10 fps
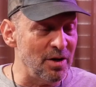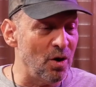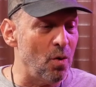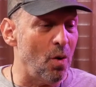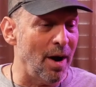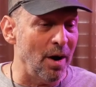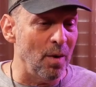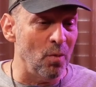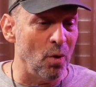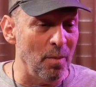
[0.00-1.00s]
and acquire
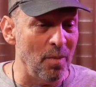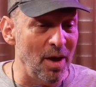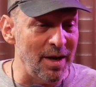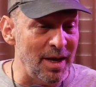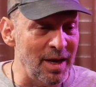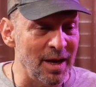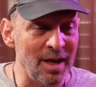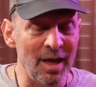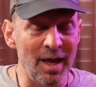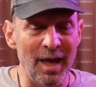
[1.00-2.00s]
more money
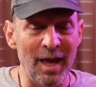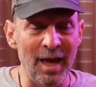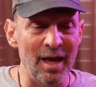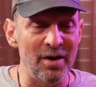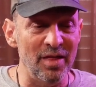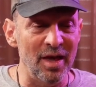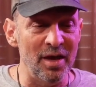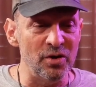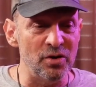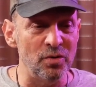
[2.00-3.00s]
and
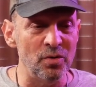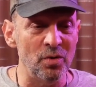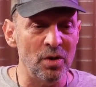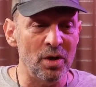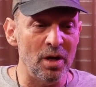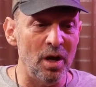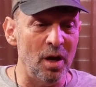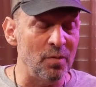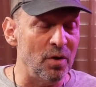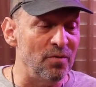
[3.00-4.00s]
then to
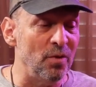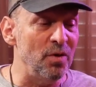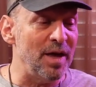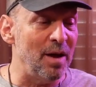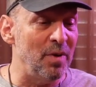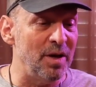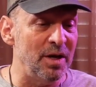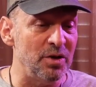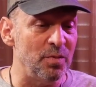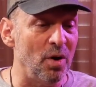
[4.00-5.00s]
convert that money
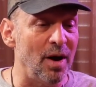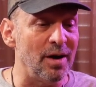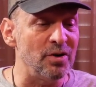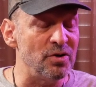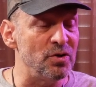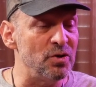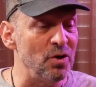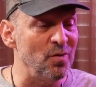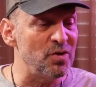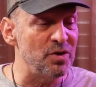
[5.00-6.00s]
into products and
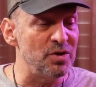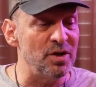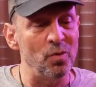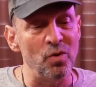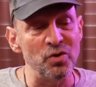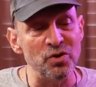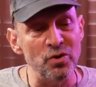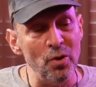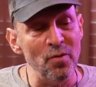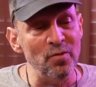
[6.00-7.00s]
services that will
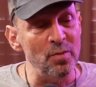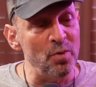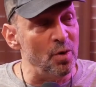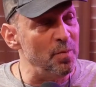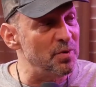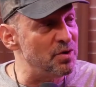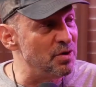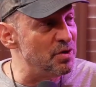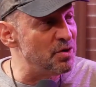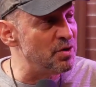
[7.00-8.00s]
serve the
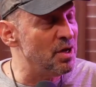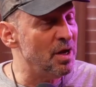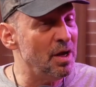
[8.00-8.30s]
purposes